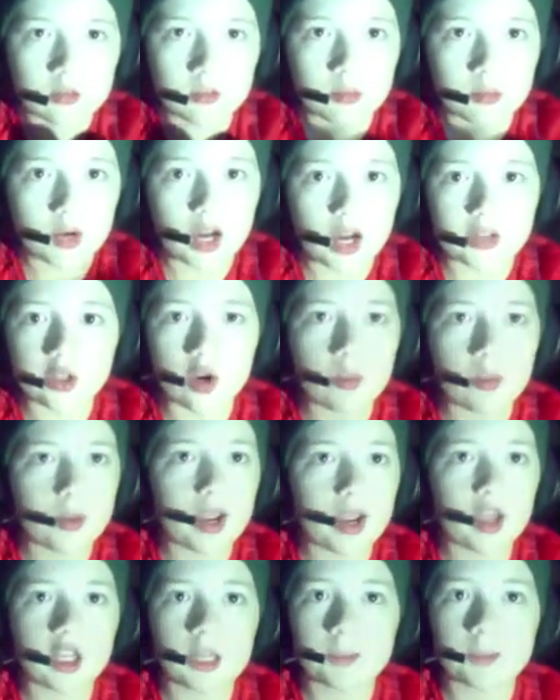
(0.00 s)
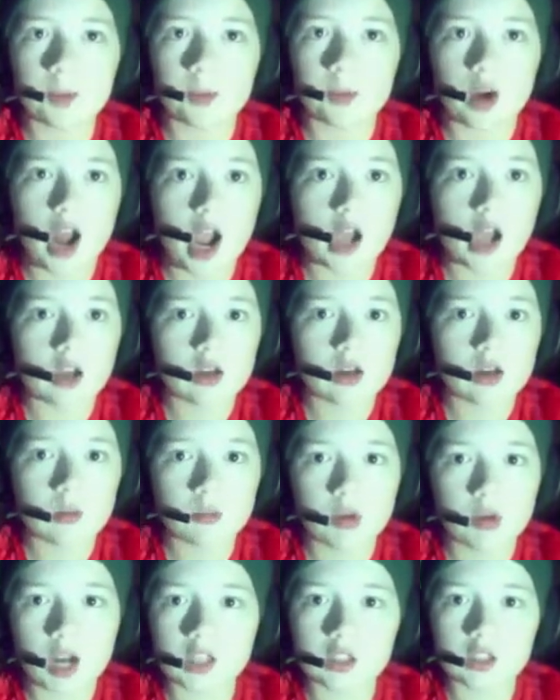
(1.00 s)
Brah, don't bail on me, brah.
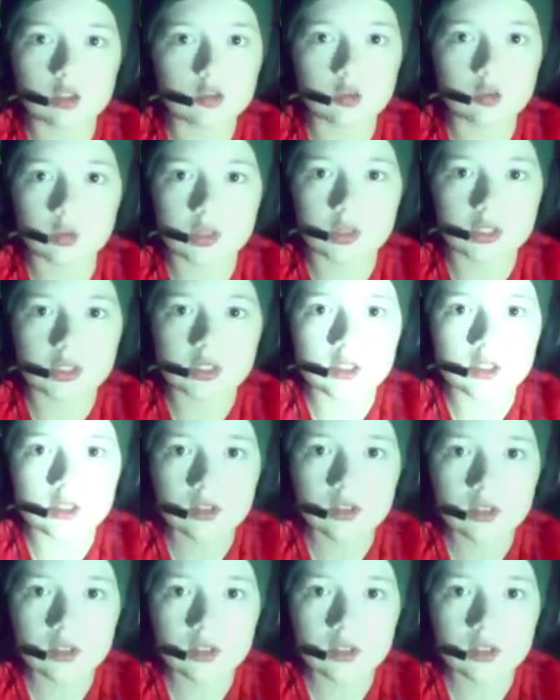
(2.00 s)
Brah, don't do this.